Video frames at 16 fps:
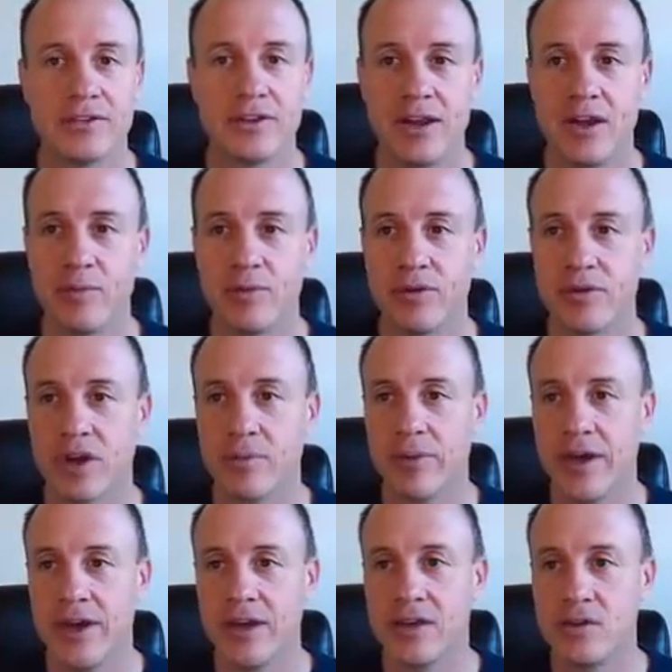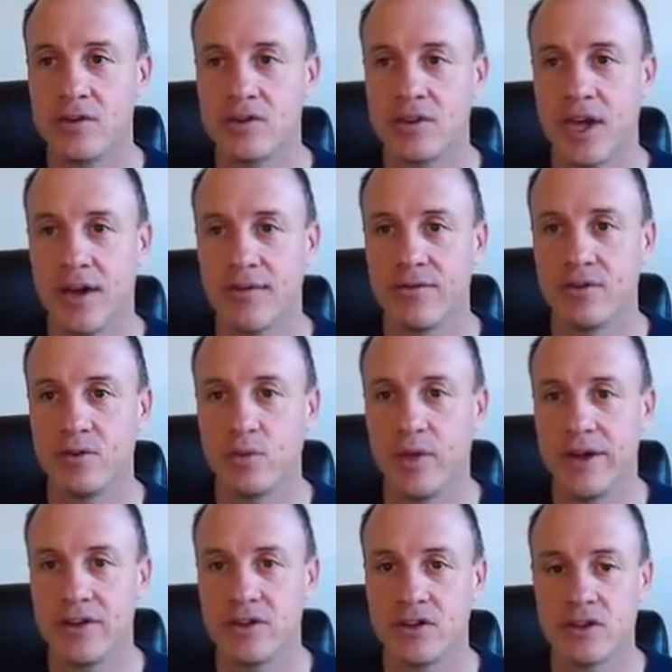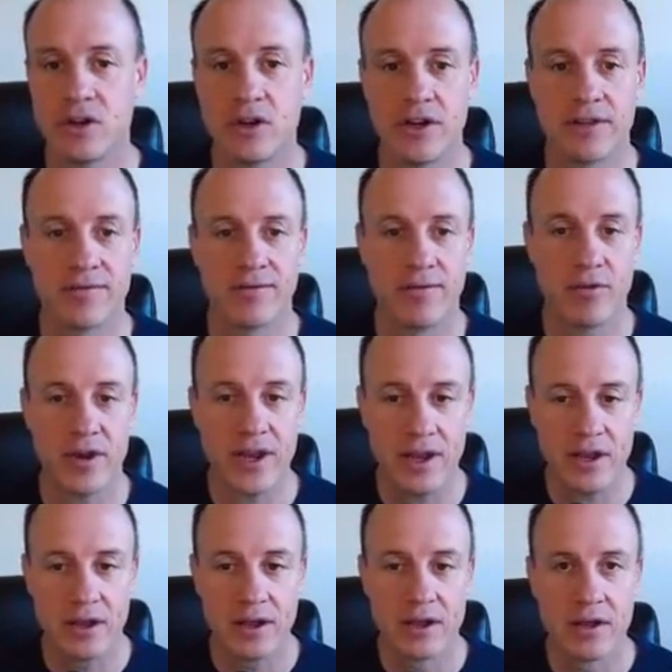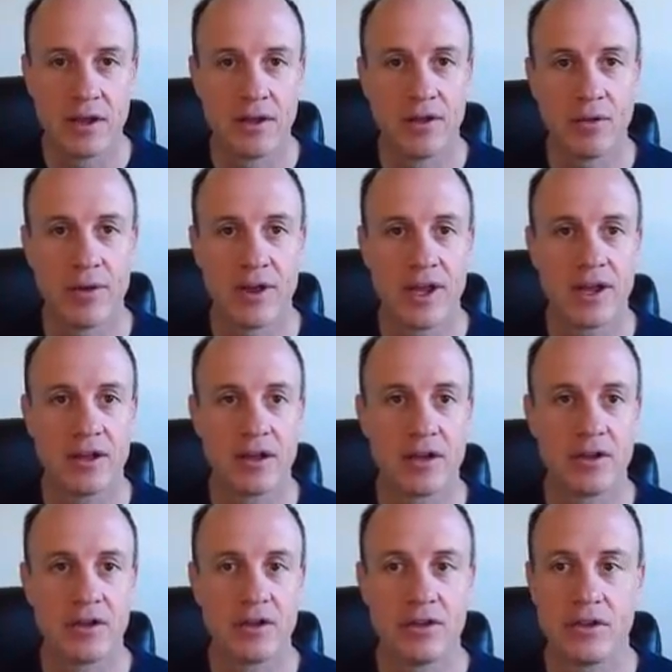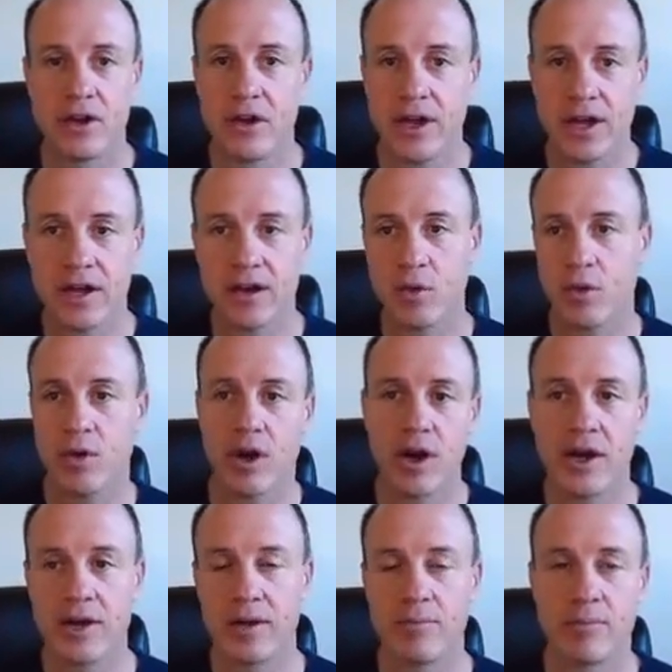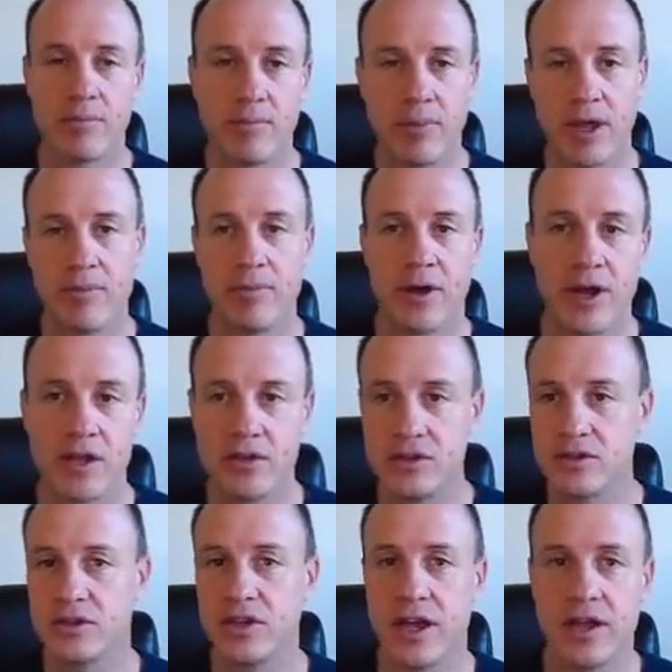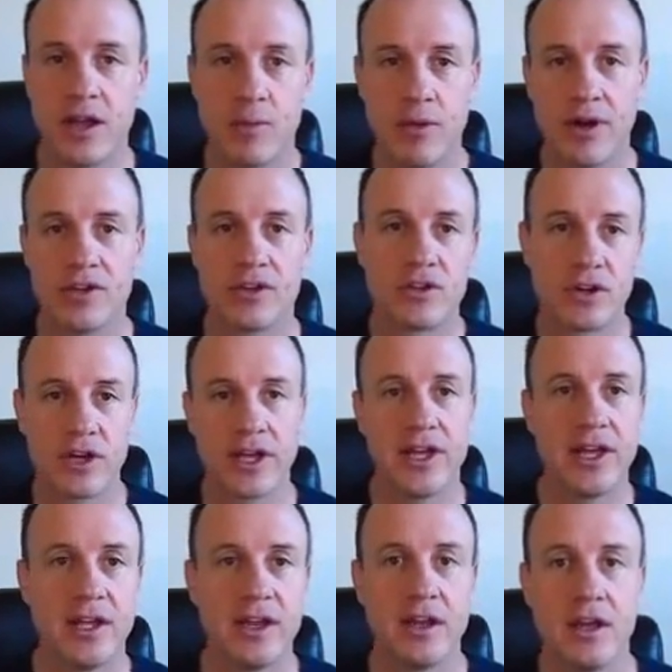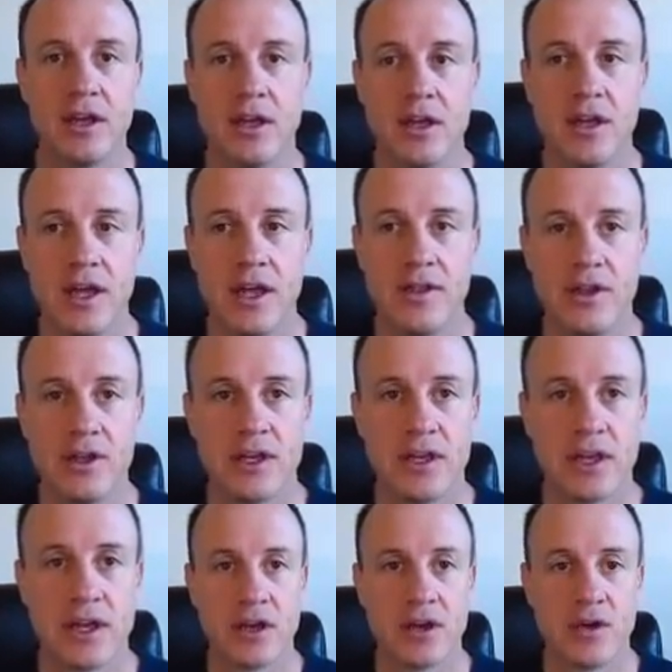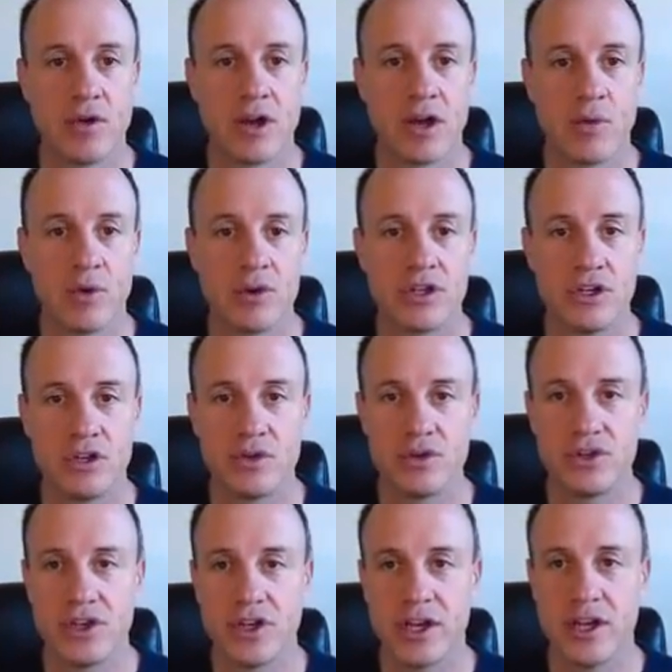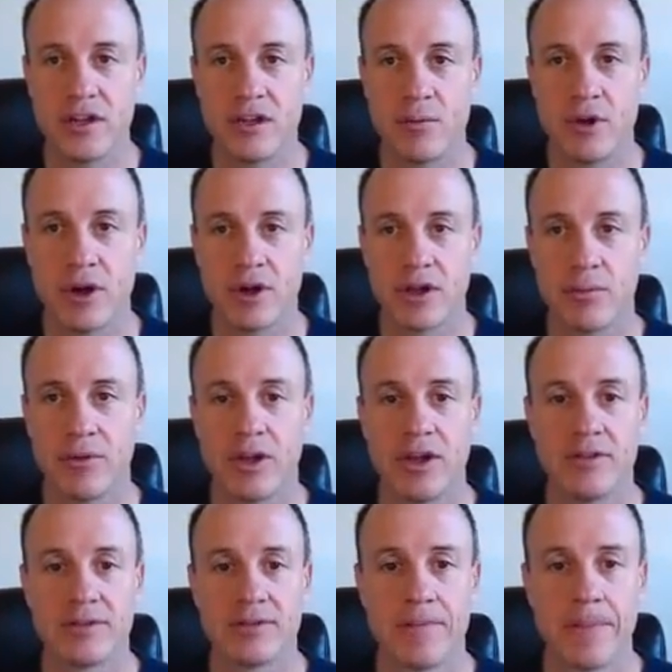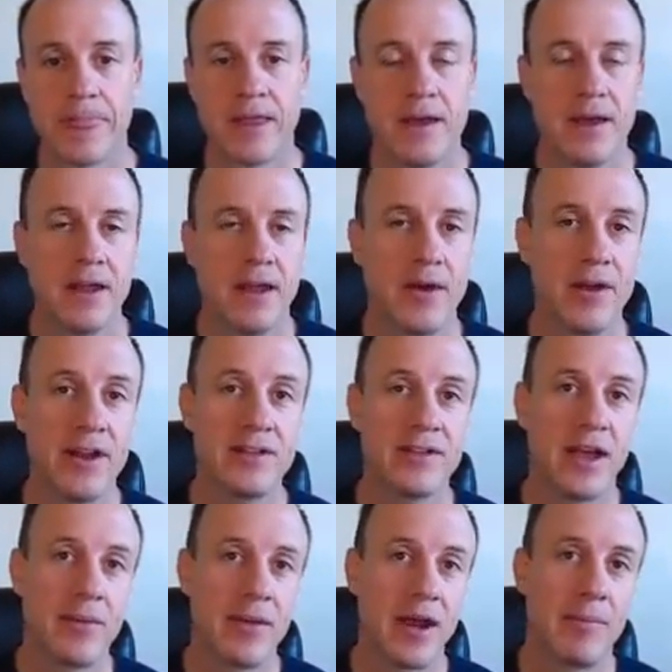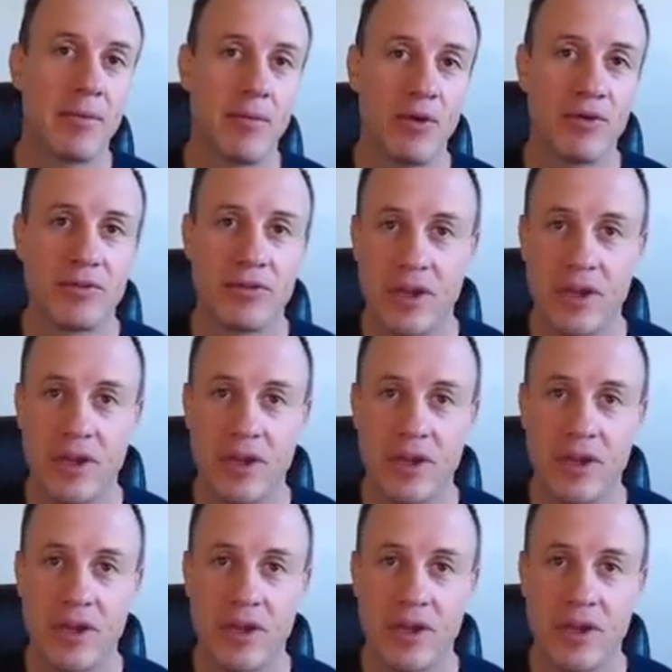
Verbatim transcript: sign up with Clickbank, you just have to register. It's free. Nobody, they're not going to require you to pay money. You just sign up, register, get in, and then you can going. And what you do is you get into the marketplace. Now, anytime that I promote